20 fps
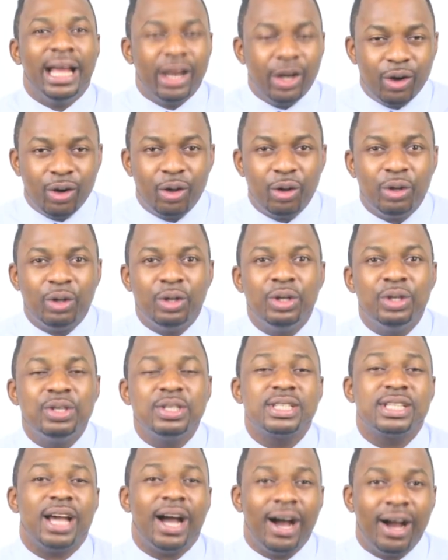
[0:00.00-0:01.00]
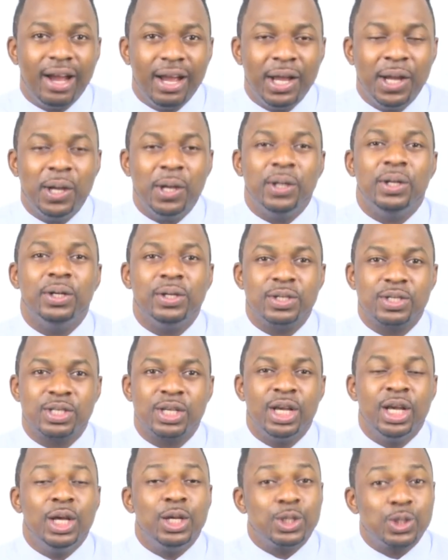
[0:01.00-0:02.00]
Learners are earners.
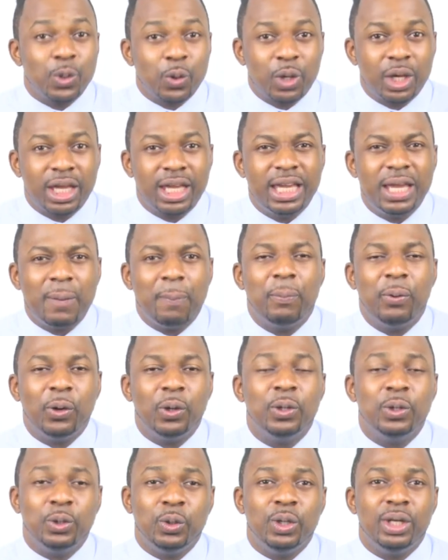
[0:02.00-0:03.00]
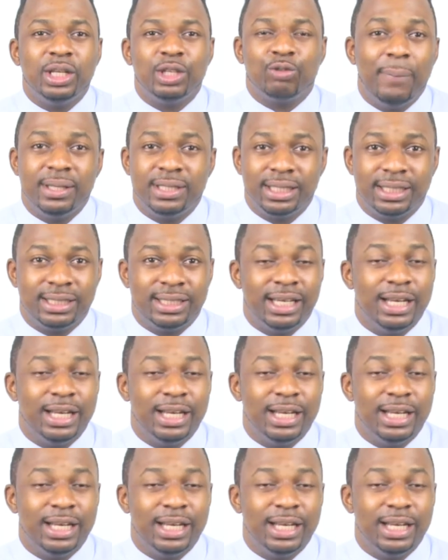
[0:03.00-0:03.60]
So keep on doing these basic